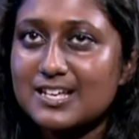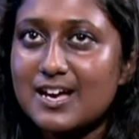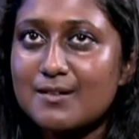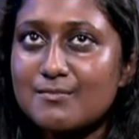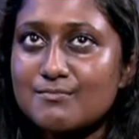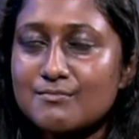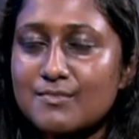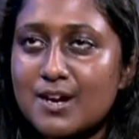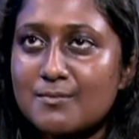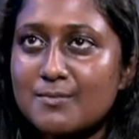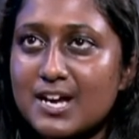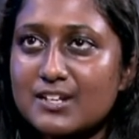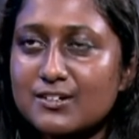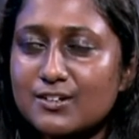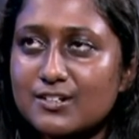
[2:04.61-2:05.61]
I
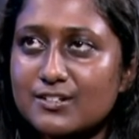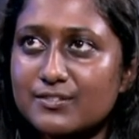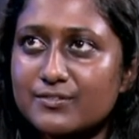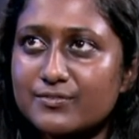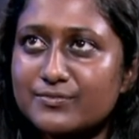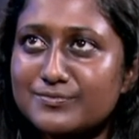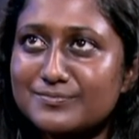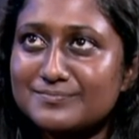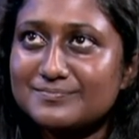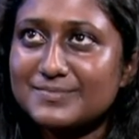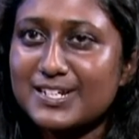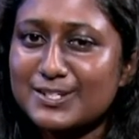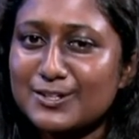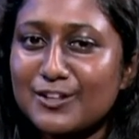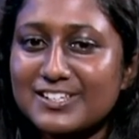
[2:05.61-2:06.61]
might not have
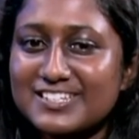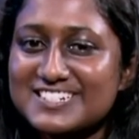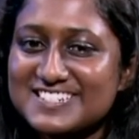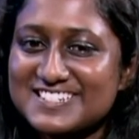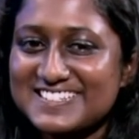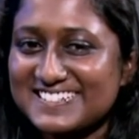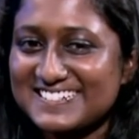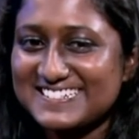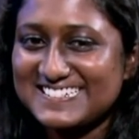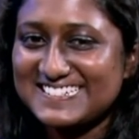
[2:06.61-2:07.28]
acknowledged that